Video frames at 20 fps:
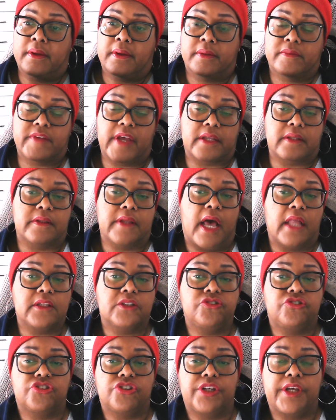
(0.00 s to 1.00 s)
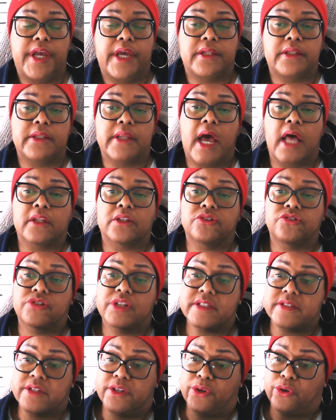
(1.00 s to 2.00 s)
Technology and knowledge
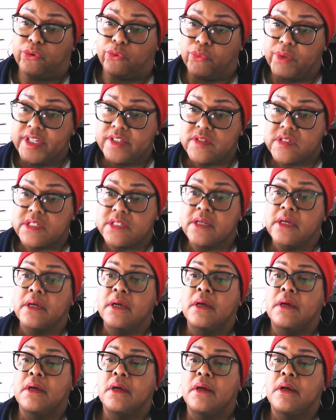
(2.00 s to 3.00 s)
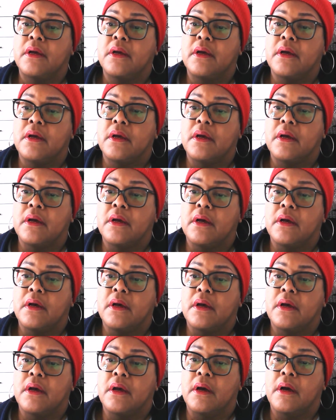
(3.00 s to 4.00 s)
has increased
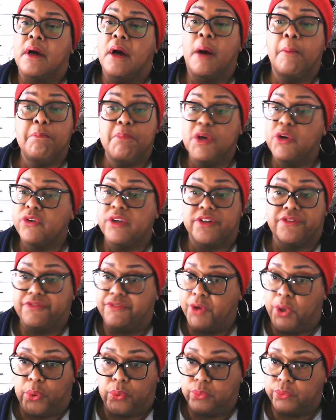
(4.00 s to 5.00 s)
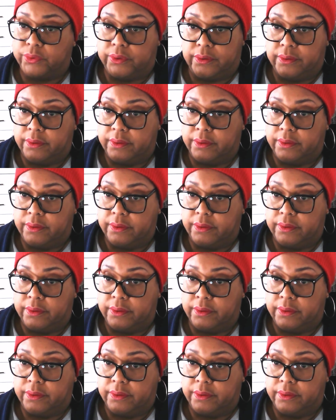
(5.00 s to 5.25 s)
a millionfold.